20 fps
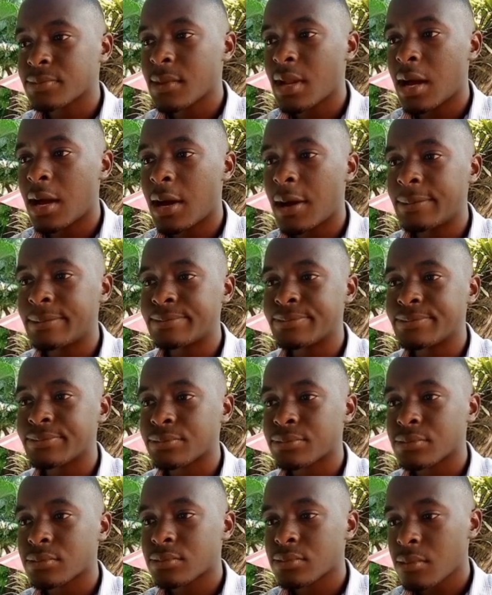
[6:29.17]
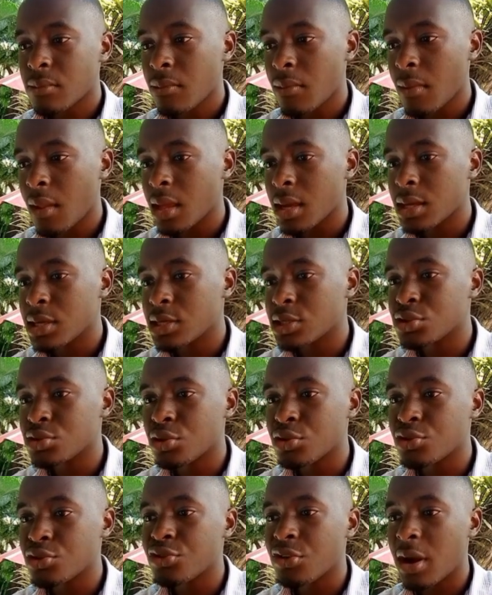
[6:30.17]
um, is
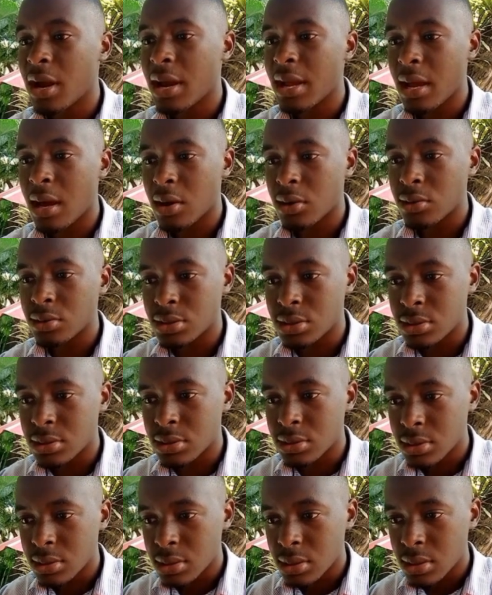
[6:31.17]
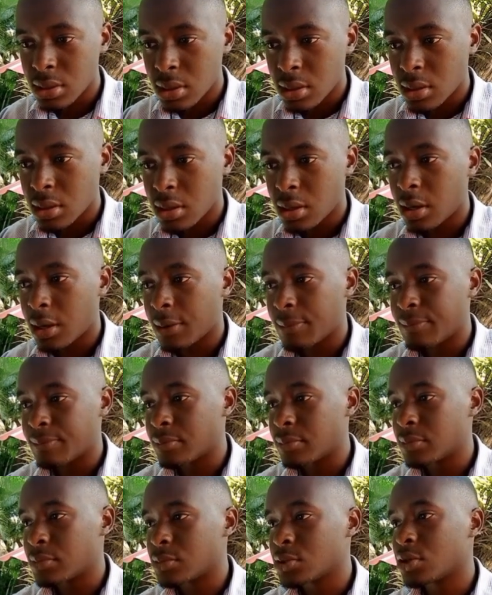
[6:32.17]
to try out oh
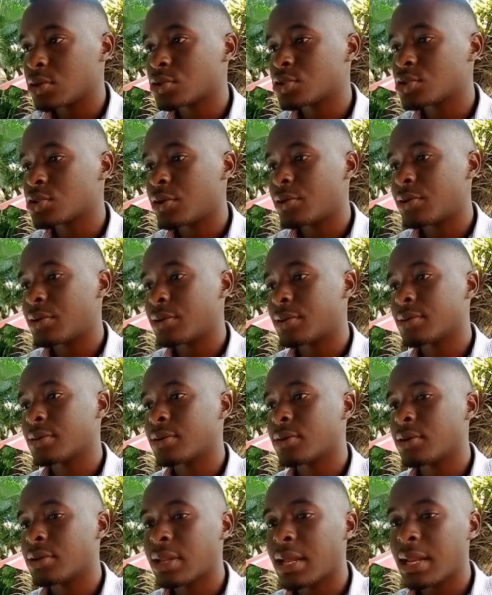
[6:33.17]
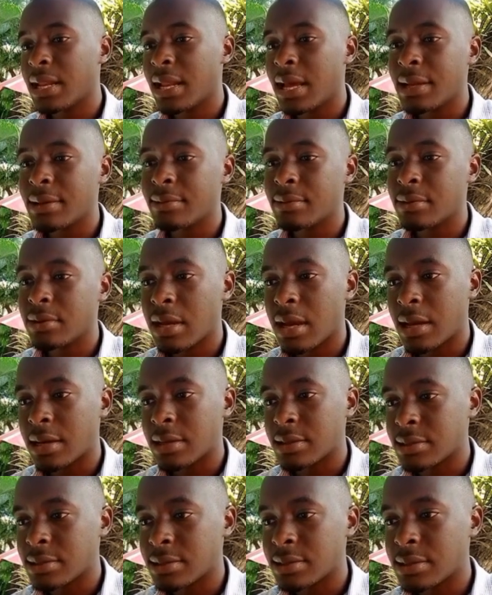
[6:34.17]
sorry, on the line, yeah,
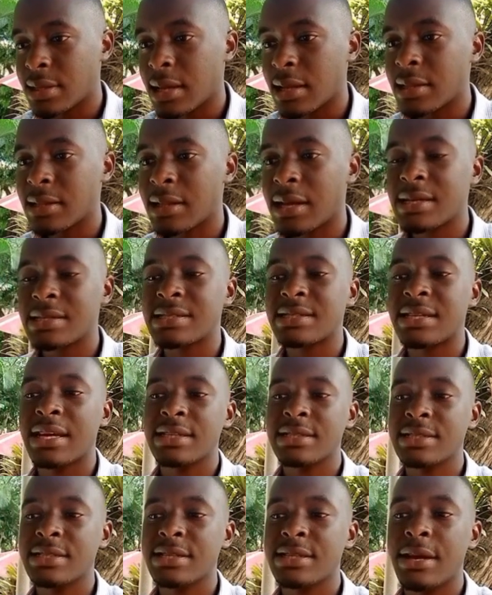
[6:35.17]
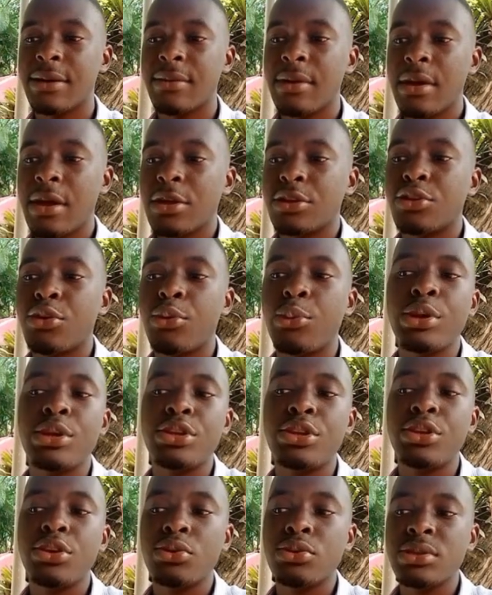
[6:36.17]
the answer is here. To
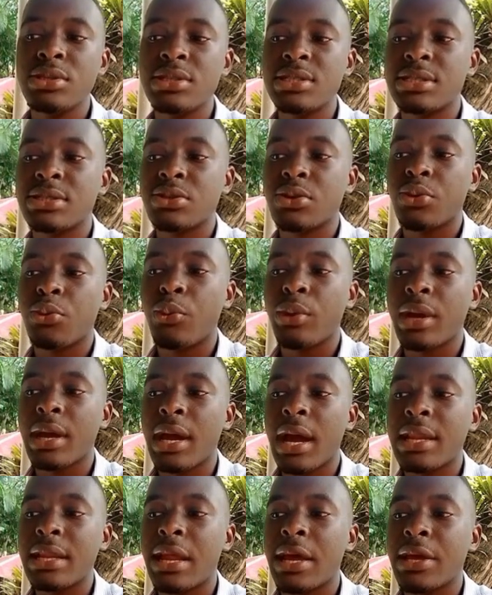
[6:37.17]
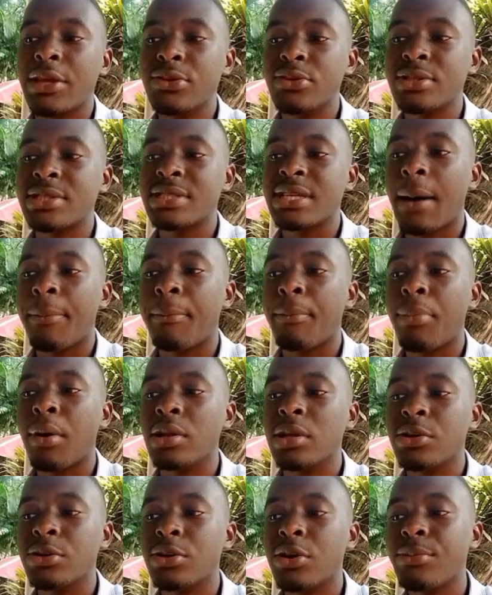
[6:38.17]
reduce, we kind of use a
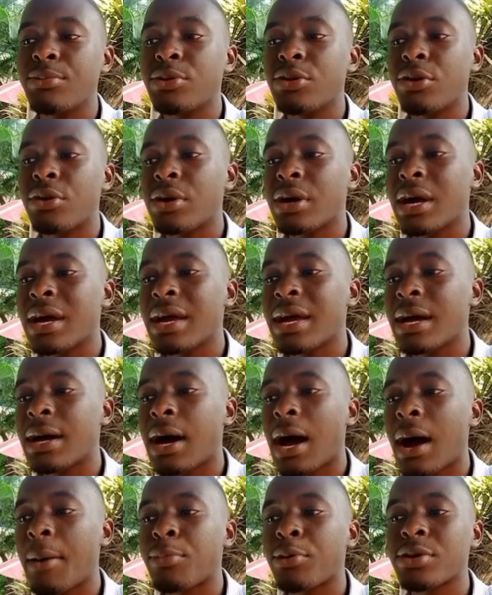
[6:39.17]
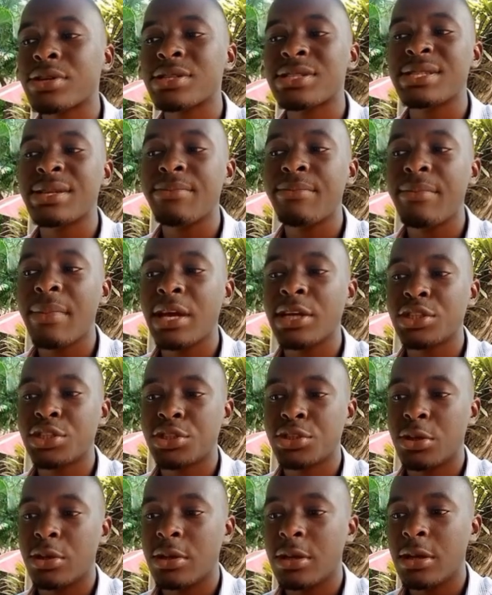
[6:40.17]
polynomial
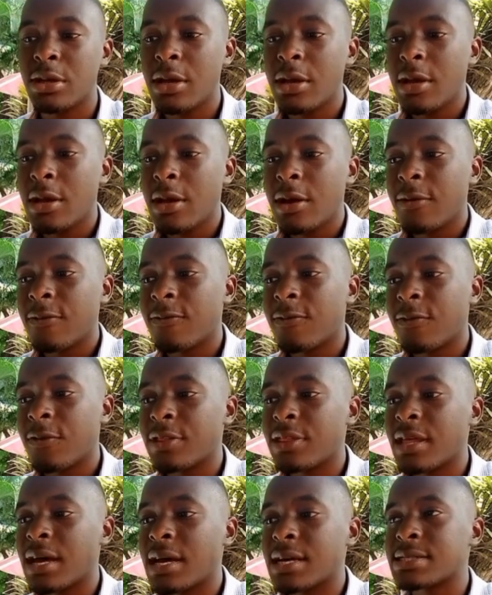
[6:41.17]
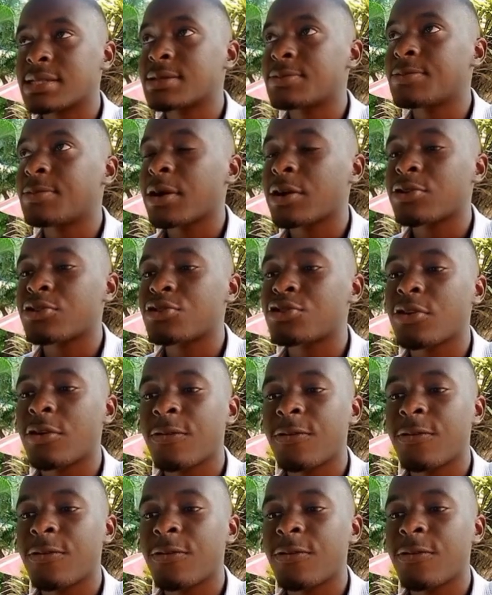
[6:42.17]
approximation for the spectral